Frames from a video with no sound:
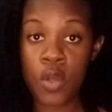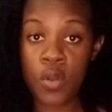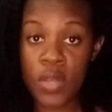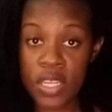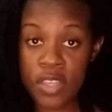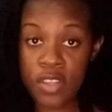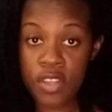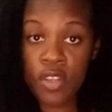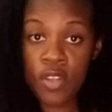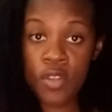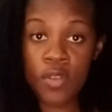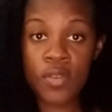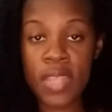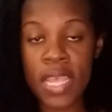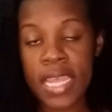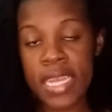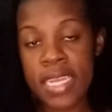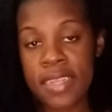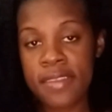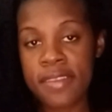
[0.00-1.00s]
don't need to use
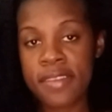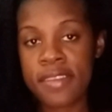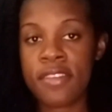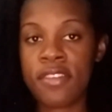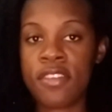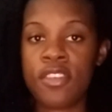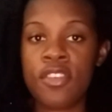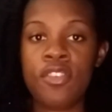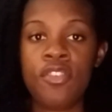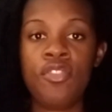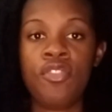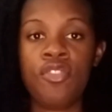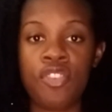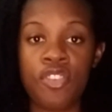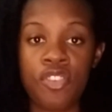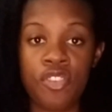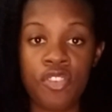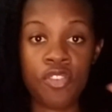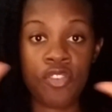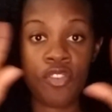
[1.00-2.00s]
any scissors. You
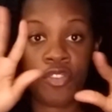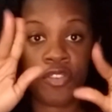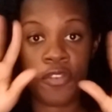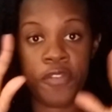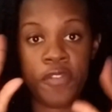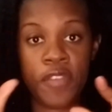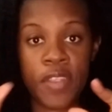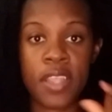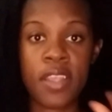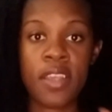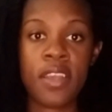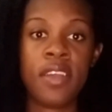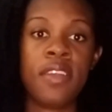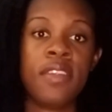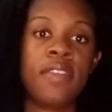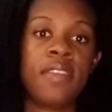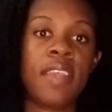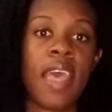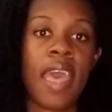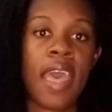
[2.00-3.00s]
just use your
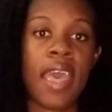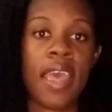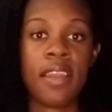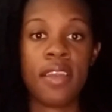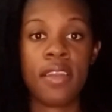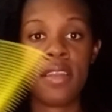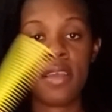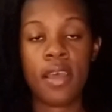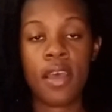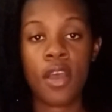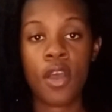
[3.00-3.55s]
fingers and